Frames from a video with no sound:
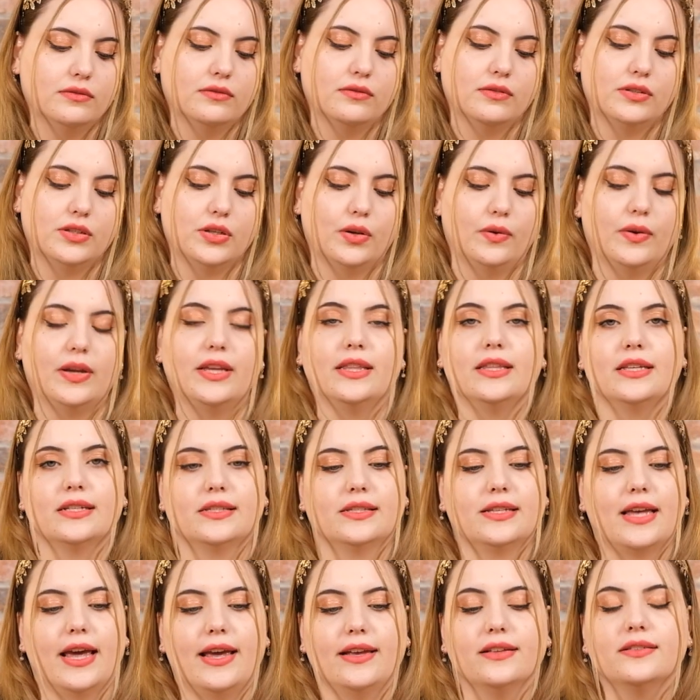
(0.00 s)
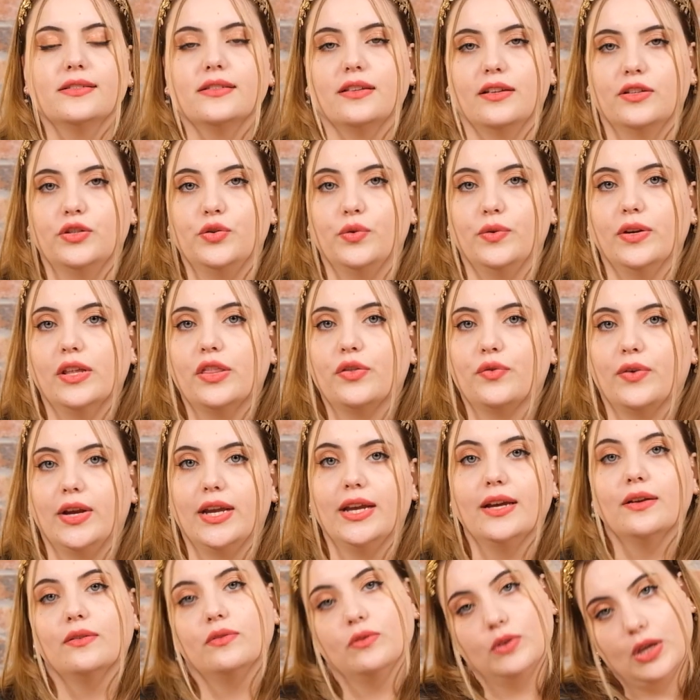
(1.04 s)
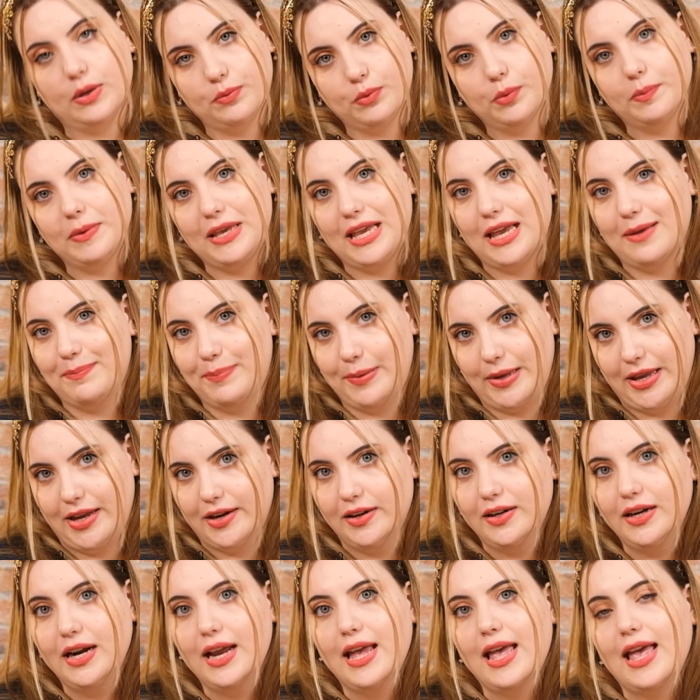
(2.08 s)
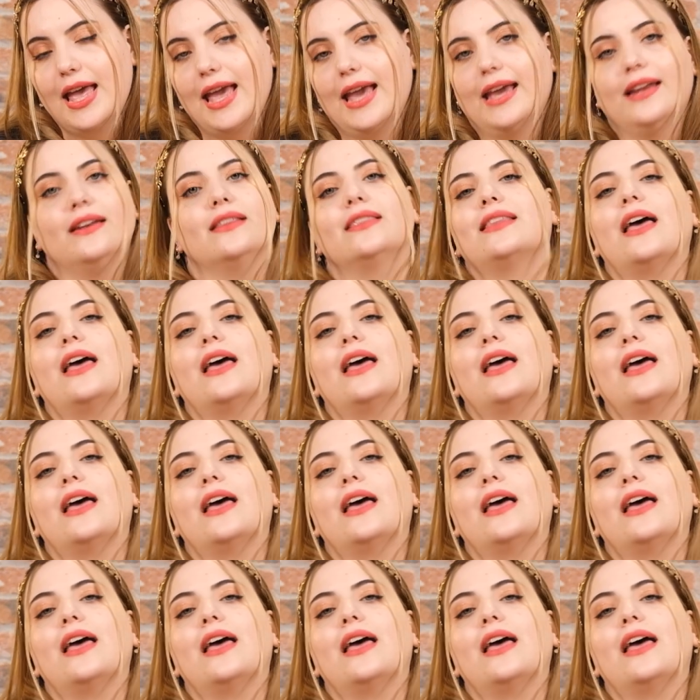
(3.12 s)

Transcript: so in this case, a 2 and a 3, that would be a pair, and